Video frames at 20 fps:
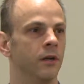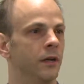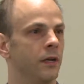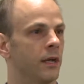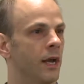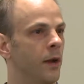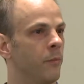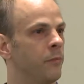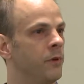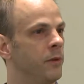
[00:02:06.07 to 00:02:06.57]

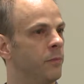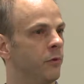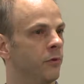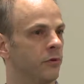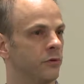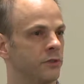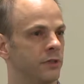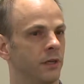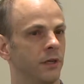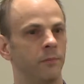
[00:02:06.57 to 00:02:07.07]
got
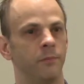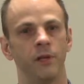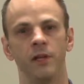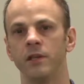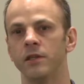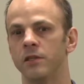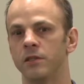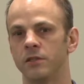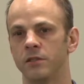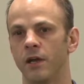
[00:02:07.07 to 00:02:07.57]
people's
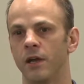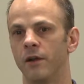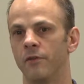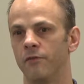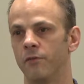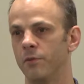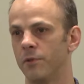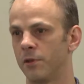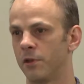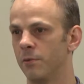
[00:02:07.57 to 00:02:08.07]
opinions on it
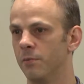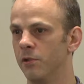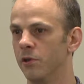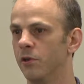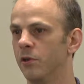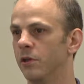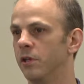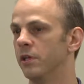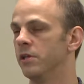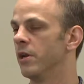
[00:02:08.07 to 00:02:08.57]
from the
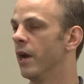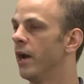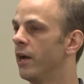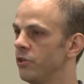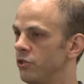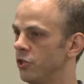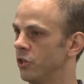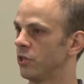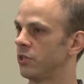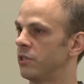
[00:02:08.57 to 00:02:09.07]
community, not
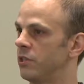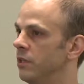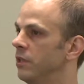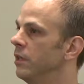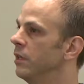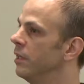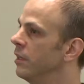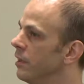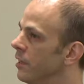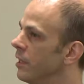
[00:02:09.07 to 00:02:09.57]
just
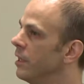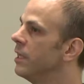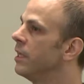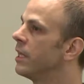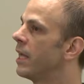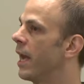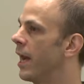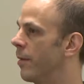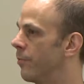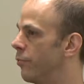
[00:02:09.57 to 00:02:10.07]
in the
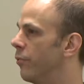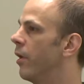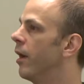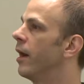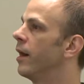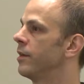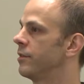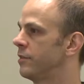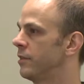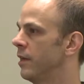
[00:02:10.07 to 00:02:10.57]
ECAP
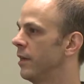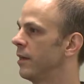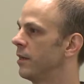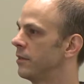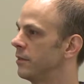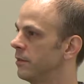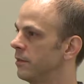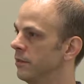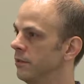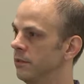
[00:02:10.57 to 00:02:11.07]
process,